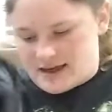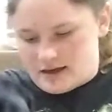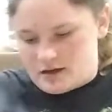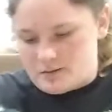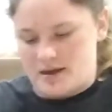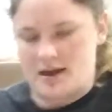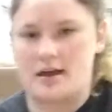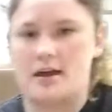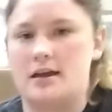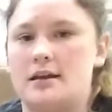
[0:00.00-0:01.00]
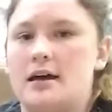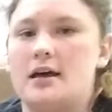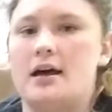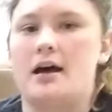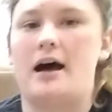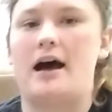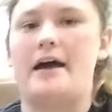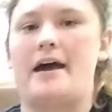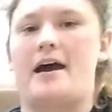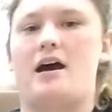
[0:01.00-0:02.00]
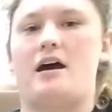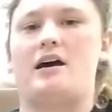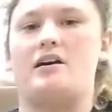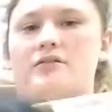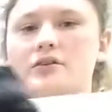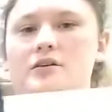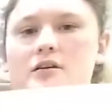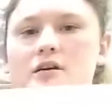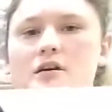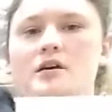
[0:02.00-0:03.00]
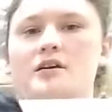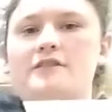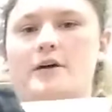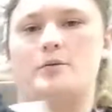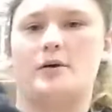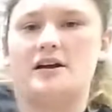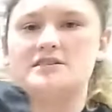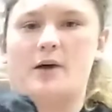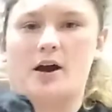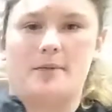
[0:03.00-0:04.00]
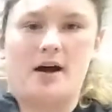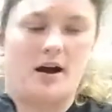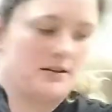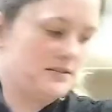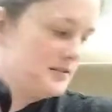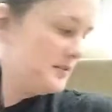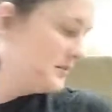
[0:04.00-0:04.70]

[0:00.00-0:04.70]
Sam, and I have February's Bark Box